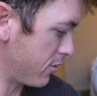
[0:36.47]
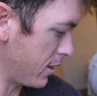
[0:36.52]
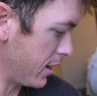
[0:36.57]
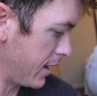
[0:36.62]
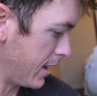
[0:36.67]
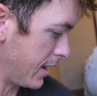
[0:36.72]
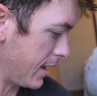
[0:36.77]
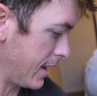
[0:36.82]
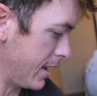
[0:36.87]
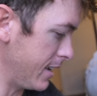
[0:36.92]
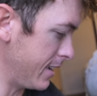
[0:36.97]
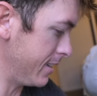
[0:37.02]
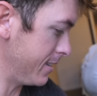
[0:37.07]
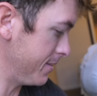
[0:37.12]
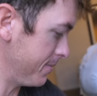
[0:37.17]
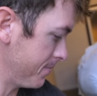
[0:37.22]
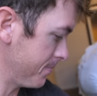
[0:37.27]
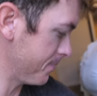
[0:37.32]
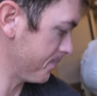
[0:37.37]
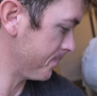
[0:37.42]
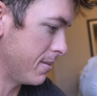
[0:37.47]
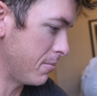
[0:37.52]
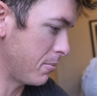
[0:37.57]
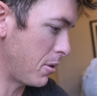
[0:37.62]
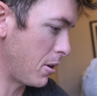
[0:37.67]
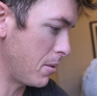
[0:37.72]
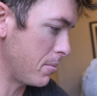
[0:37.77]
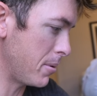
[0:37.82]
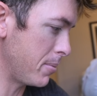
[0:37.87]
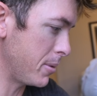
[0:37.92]
free cat. I'm
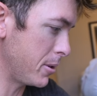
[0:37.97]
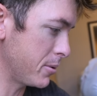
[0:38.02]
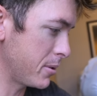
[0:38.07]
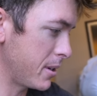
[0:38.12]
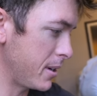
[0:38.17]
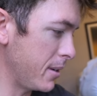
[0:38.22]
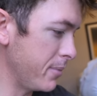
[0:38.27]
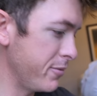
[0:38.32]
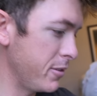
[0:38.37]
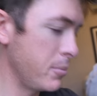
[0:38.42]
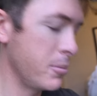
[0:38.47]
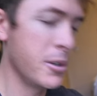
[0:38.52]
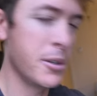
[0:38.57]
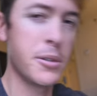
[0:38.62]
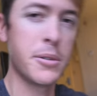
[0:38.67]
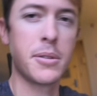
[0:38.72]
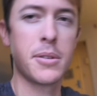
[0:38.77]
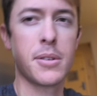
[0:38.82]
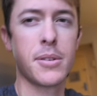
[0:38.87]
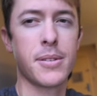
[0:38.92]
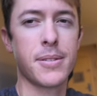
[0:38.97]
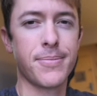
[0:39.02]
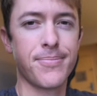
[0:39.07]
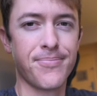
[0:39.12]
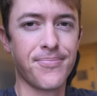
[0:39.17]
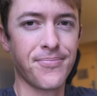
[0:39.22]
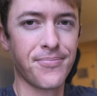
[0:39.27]
wearing my most comfy boots.